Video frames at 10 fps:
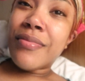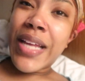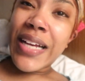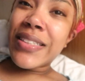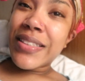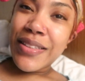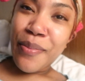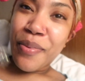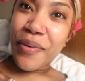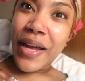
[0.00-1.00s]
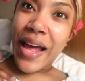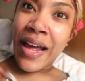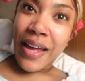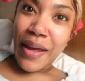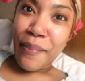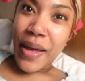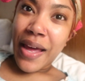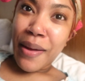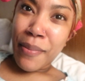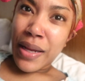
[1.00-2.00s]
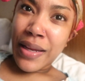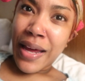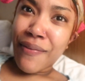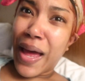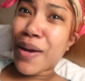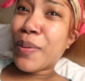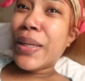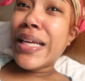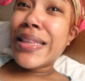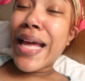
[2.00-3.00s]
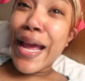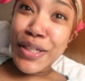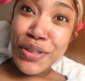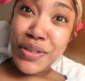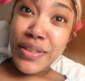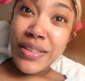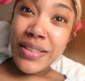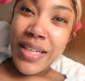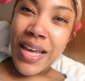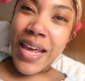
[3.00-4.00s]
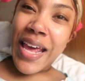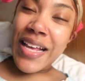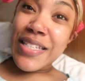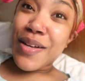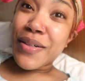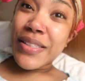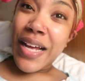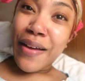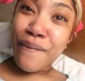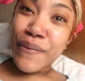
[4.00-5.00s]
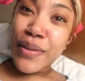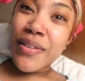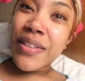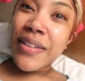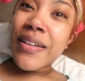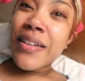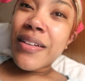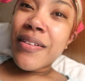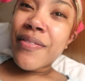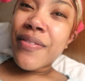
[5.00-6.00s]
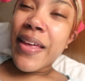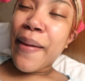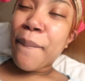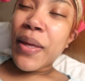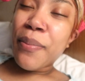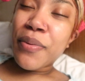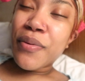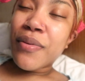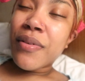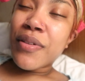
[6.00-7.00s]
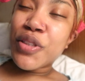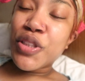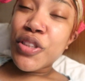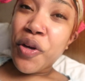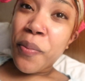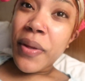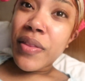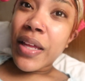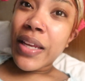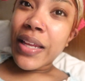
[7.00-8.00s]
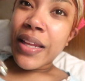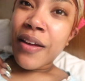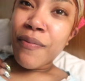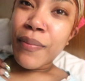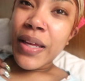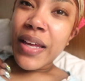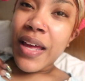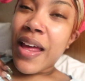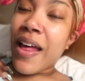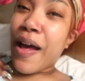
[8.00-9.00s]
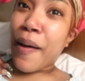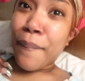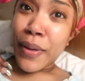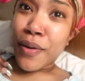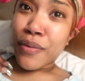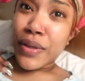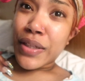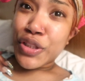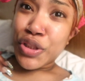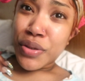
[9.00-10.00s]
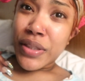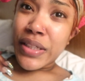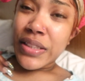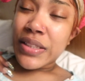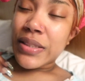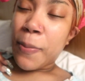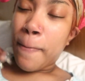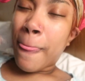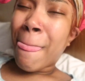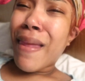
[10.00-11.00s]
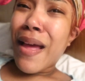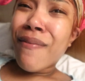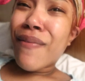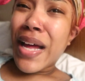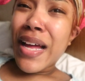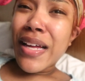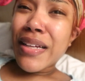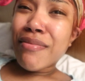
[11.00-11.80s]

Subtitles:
That's just the point I am at in my life. I don't need the extras. As long as I can feel the love and people show me that they love me, I'm big on reassurance, I'm fine.